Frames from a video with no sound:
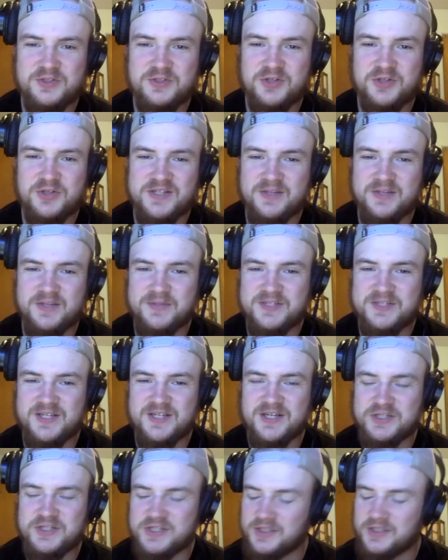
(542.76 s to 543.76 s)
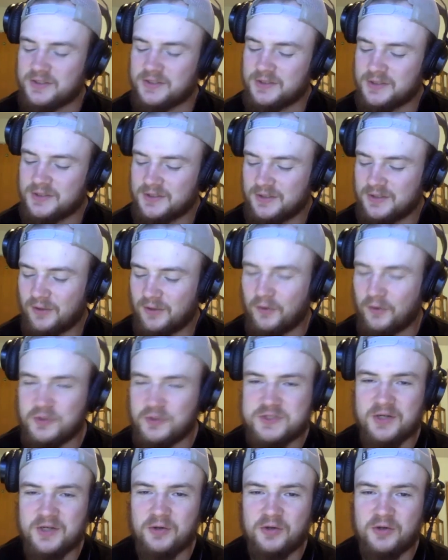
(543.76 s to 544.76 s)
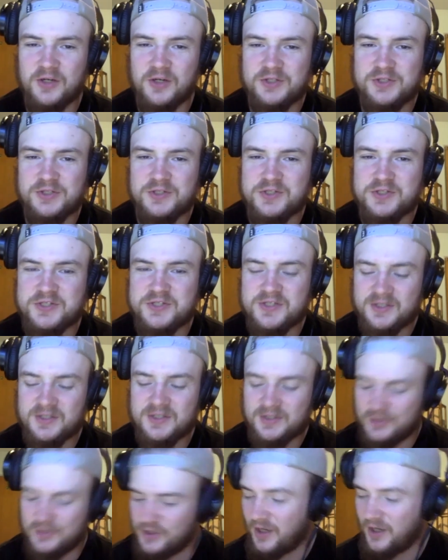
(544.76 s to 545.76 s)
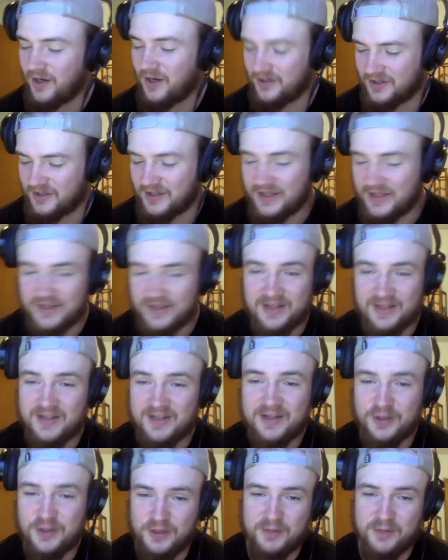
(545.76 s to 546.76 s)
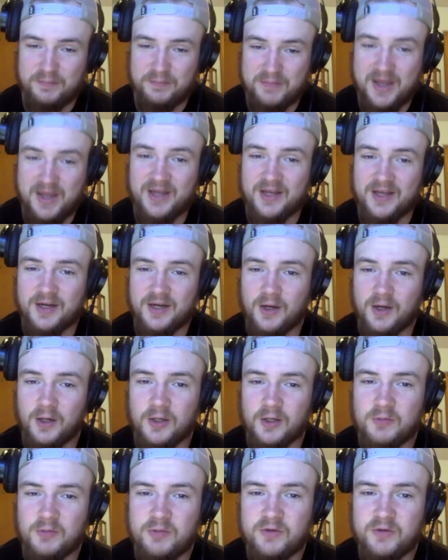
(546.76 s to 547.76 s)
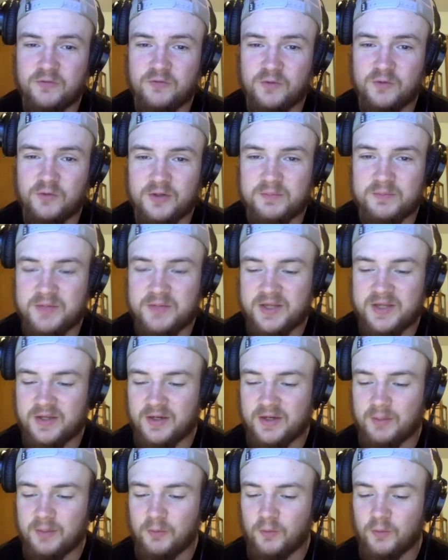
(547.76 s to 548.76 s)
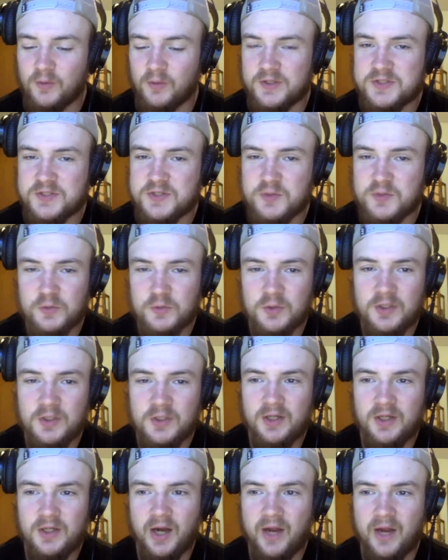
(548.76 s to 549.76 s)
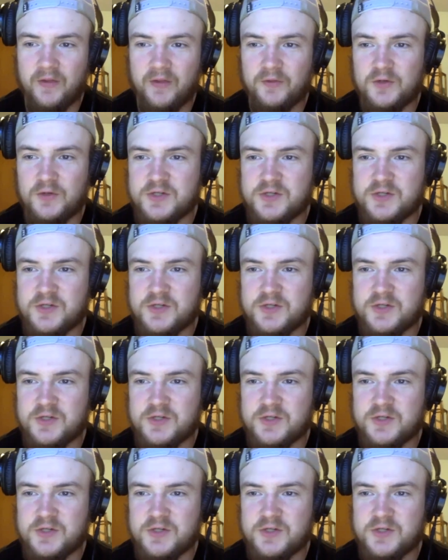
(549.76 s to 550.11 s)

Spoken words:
tricep extension or skull crushers. You could make an argument for it being the number one too. I think there's